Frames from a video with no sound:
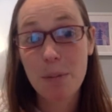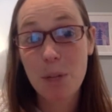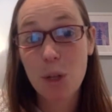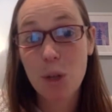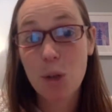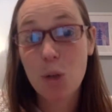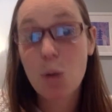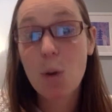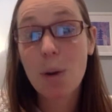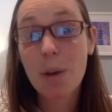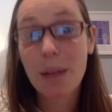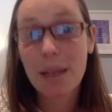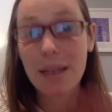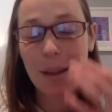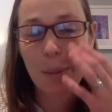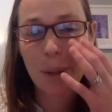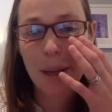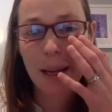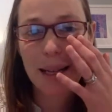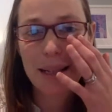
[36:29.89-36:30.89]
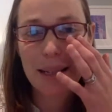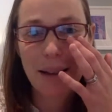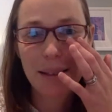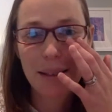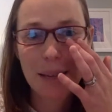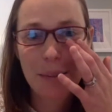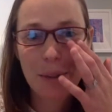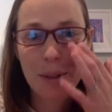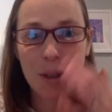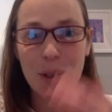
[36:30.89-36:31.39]
be sure that someone has
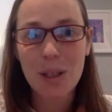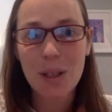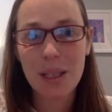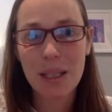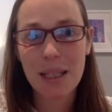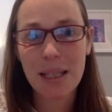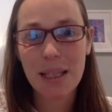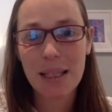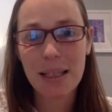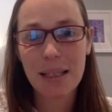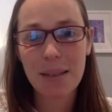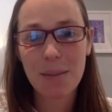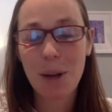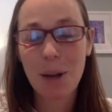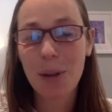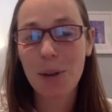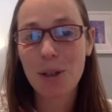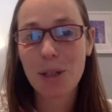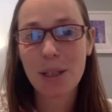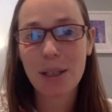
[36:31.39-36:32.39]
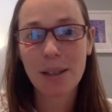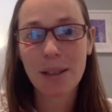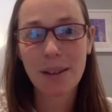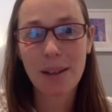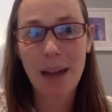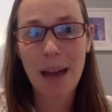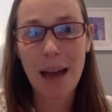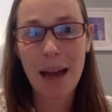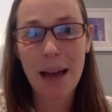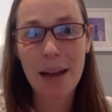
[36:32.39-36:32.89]
Alzheimer's disease while they're still
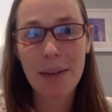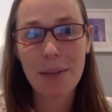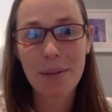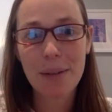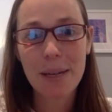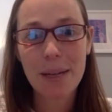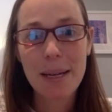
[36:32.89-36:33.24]
alive.